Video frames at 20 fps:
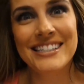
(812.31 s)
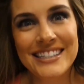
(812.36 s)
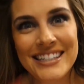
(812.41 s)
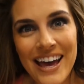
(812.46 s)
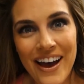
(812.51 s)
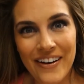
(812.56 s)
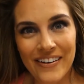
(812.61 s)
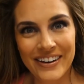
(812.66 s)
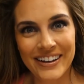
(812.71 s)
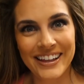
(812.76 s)
so
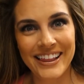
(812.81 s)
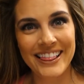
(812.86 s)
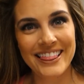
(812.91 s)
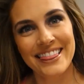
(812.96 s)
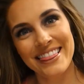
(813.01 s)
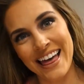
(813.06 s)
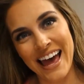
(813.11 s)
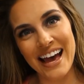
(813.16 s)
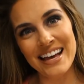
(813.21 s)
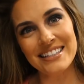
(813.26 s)

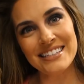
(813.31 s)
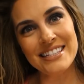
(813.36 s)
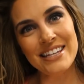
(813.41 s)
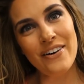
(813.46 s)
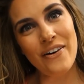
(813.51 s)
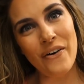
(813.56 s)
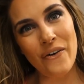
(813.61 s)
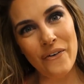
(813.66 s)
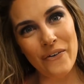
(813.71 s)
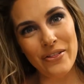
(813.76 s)
that is the
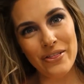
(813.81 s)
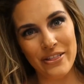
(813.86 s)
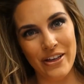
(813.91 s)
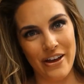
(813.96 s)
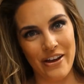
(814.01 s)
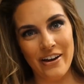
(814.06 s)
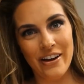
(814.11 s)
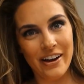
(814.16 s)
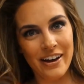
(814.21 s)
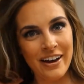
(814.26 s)
whole
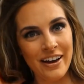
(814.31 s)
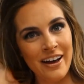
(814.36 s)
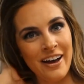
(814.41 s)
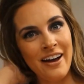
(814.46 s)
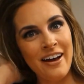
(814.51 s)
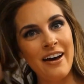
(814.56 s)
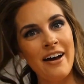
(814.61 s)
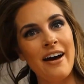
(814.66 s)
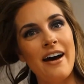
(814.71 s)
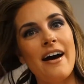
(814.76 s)
look.
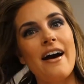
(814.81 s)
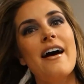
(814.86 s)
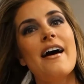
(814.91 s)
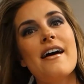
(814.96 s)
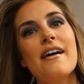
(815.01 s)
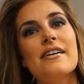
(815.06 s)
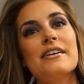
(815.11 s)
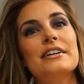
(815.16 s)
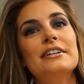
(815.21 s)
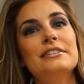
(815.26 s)

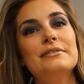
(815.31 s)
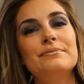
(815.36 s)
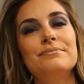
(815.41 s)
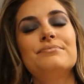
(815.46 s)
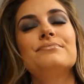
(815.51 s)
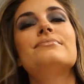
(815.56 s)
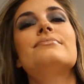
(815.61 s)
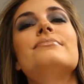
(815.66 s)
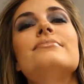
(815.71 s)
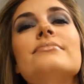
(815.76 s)

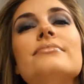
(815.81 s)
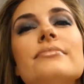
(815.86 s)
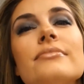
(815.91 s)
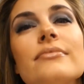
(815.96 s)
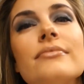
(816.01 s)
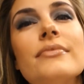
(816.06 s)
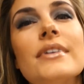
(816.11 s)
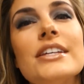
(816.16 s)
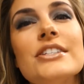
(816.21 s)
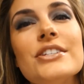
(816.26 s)

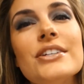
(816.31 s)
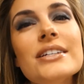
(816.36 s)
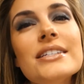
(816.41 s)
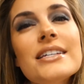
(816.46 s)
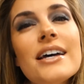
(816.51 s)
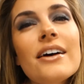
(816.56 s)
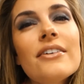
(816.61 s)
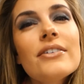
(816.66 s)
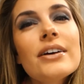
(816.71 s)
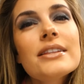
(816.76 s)
As you can
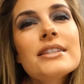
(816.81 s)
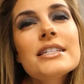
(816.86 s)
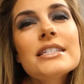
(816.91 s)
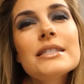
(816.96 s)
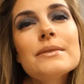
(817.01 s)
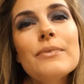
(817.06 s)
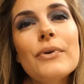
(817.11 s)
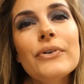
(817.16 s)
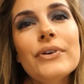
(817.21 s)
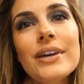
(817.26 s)
tell, I've got the
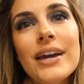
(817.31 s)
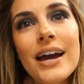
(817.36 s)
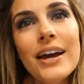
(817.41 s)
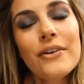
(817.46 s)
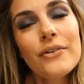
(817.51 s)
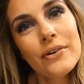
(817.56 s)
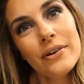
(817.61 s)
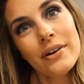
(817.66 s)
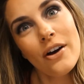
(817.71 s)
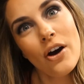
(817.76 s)
smoky eye
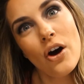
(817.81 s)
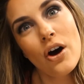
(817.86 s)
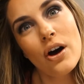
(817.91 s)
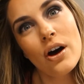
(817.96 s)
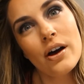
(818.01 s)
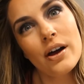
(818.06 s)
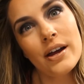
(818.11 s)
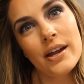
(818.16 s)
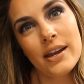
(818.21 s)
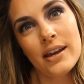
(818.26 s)
going
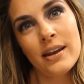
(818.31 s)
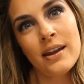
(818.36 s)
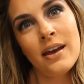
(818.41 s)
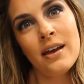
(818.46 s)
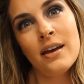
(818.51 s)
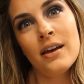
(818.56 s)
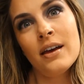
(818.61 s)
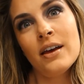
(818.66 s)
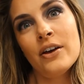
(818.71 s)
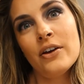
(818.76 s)
on,
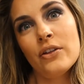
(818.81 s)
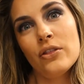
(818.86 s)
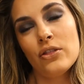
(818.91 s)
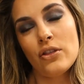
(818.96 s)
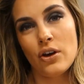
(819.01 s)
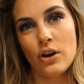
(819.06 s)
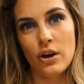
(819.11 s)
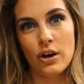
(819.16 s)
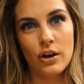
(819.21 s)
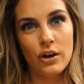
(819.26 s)

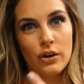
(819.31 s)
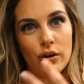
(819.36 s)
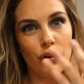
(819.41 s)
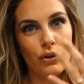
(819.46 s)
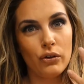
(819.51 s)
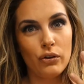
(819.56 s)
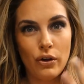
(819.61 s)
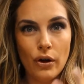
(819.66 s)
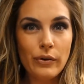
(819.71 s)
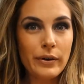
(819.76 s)
the
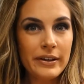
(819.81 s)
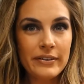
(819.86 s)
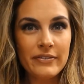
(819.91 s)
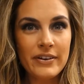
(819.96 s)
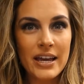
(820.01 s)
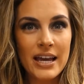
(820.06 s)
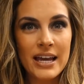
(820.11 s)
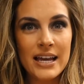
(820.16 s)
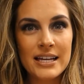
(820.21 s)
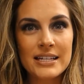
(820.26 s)
glowy
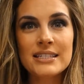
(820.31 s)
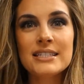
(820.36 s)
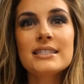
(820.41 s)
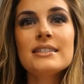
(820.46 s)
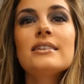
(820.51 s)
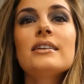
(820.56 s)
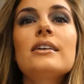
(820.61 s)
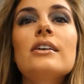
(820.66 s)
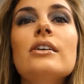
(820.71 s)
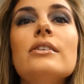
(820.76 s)
face,
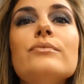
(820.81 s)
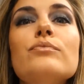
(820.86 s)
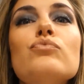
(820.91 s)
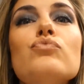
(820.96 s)
the